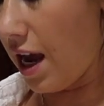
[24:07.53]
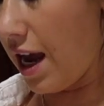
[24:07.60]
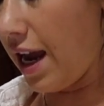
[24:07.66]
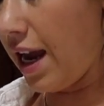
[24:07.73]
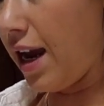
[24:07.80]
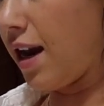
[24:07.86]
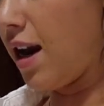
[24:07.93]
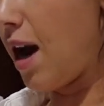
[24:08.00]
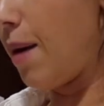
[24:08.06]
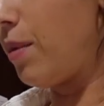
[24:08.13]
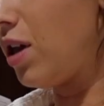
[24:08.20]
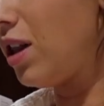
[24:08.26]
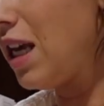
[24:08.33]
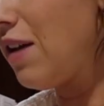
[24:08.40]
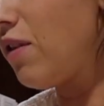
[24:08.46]
And
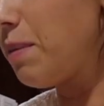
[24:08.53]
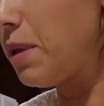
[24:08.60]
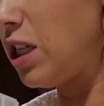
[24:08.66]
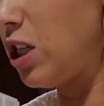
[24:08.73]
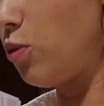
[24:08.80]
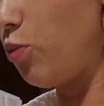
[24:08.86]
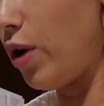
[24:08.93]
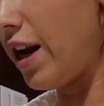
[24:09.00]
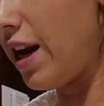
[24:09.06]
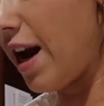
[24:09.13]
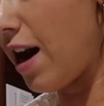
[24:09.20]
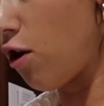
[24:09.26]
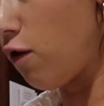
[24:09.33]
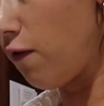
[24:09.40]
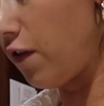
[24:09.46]
I'm gonna leave them spread
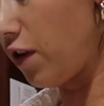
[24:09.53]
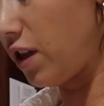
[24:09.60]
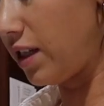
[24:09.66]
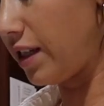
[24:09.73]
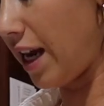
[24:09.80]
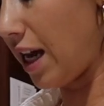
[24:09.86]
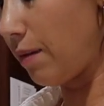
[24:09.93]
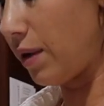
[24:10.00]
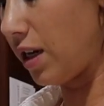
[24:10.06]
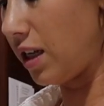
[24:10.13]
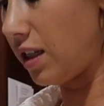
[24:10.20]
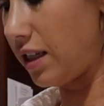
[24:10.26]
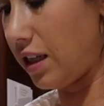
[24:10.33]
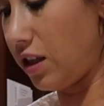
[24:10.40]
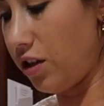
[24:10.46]
out for the 10
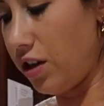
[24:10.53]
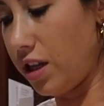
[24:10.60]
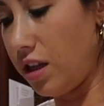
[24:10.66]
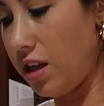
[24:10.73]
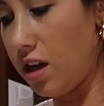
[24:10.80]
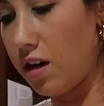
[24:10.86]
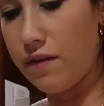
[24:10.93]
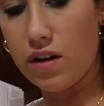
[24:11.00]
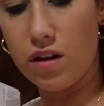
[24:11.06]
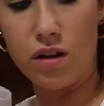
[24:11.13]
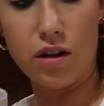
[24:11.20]
minutes that they're in the oven